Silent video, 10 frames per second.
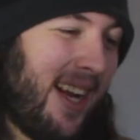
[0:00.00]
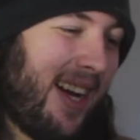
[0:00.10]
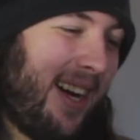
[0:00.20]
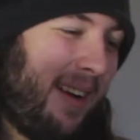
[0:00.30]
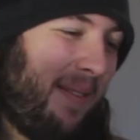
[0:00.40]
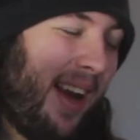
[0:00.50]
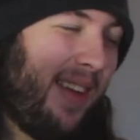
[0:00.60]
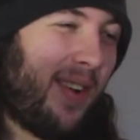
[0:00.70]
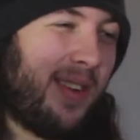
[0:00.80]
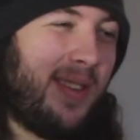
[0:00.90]

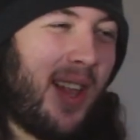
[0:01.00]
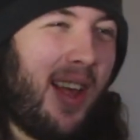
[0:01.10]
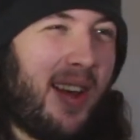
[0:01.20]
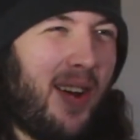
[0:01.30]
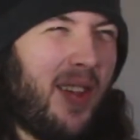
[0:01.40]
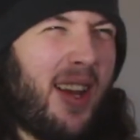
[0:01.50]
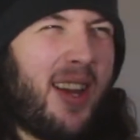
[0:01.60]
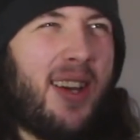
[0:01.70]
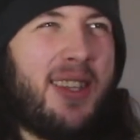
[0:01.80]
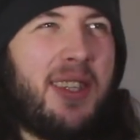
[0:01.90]
Anyone who's like, oh, that
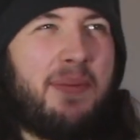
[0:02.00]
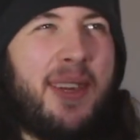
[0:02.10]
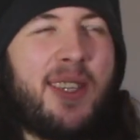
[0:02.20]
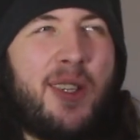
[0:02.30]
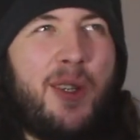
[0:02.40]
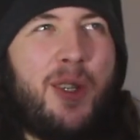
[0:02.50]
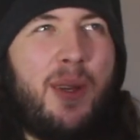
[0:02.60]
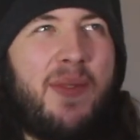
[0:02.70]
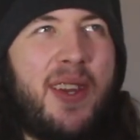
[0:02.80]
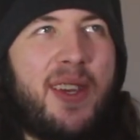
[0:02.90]
guy just makes
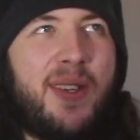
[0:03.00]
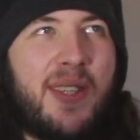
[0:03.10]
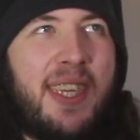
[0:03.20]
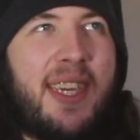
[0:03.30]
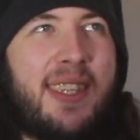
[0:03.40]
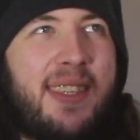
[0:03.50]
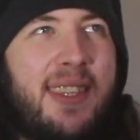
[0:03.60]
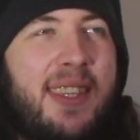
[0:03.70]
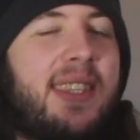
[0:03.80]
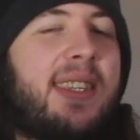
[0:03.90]
YouTube videos and he gets
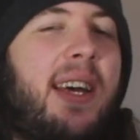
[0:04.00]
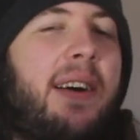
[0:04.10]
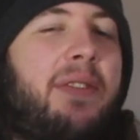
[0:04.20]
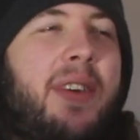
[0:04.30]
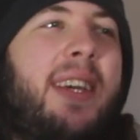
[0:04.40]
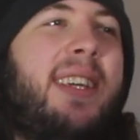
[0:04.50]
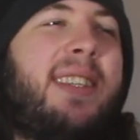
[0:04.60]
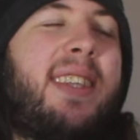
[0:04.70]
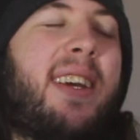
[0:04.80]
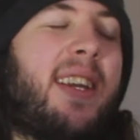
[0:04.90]
the stuff,
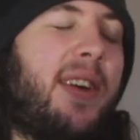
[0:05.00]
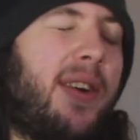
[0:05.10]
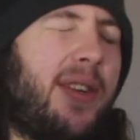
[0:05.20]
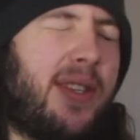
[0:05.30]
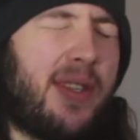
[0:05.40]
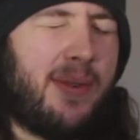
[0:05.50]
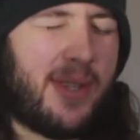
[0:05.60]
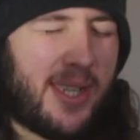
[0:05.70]
it's like, no, it's so much